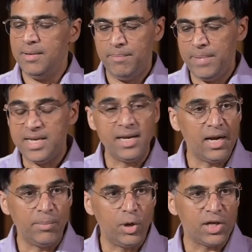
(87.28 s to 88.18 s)

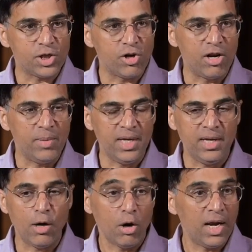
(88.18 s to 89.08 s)
material about
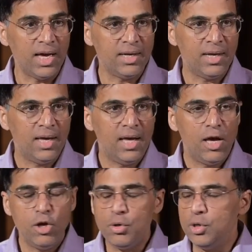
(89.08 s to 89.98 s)
astronomy online.
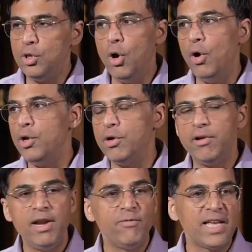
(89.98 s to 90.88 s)
You could go, you could
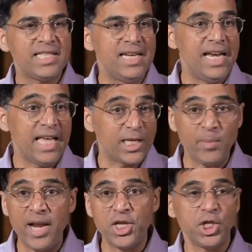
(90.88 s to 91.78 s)
read fascinating
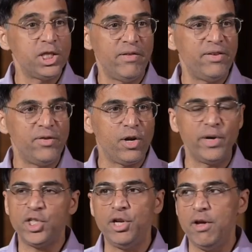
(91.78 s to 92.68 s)
explanations of every
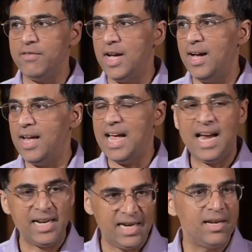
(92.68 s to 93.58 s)
question you ever
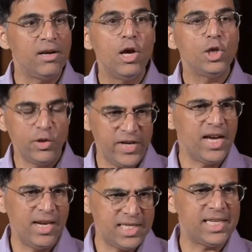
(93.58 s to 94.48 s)
had. And so very
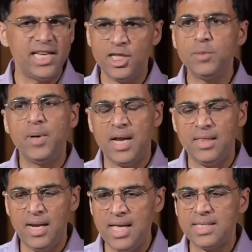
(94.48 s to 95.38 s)
early stages, but
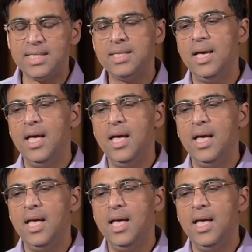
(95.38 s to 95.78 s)
nonetheless,